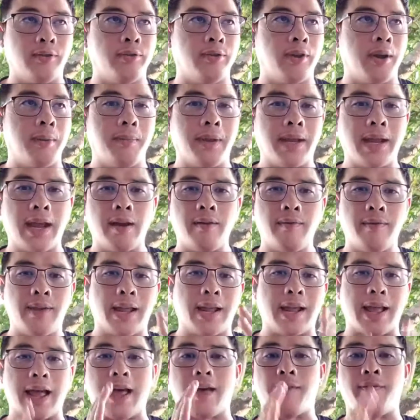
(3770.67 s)
So I'm kind of
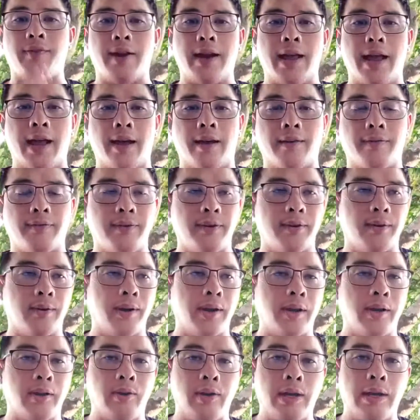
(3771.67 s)
like half and half.
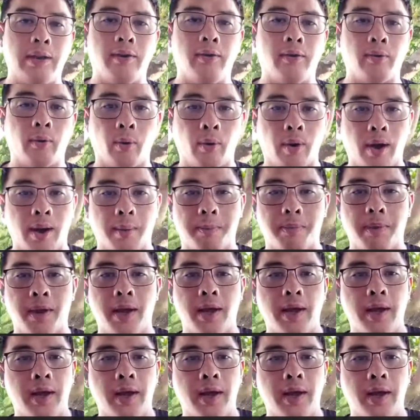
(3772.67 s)
I did grow up